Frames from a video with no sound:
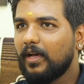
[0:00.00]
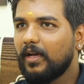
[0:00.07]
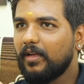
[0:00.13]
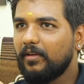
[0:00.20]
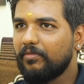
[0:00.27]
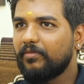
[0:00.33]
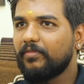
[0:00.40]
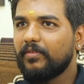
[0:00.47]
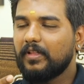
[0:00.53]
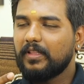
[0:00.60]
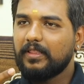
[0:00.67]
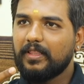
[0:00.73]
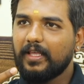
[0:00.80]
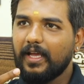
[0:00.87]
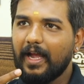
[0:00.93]
If
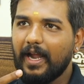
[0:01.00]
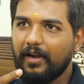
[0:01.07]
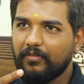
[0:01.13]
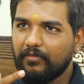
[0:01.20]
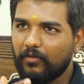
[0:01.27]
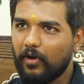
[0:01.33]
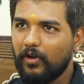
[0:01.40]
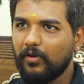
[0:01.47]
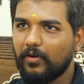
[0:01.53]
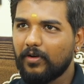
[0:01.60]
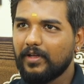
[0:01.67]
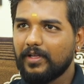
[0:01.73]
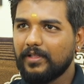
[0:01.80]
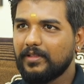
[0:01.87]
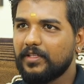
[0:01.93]
they had followed